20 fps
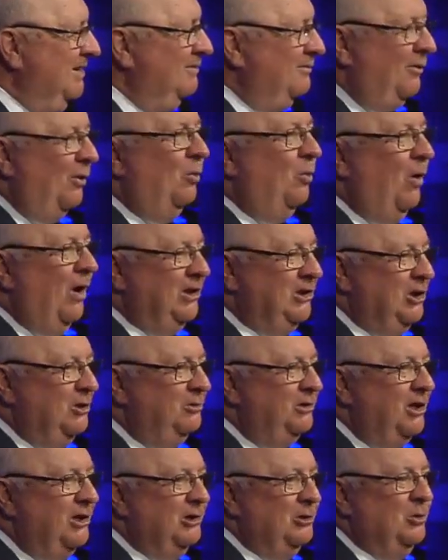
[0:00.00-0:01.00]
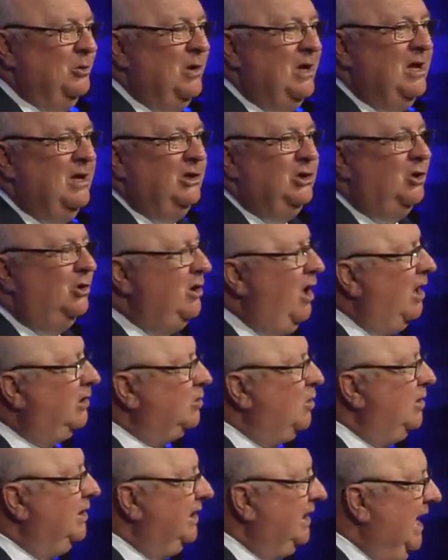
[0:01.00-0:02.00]
for what you do. You're
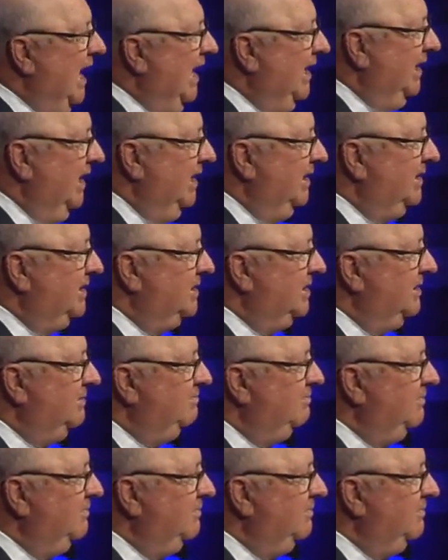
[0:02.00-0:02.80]
not going to get it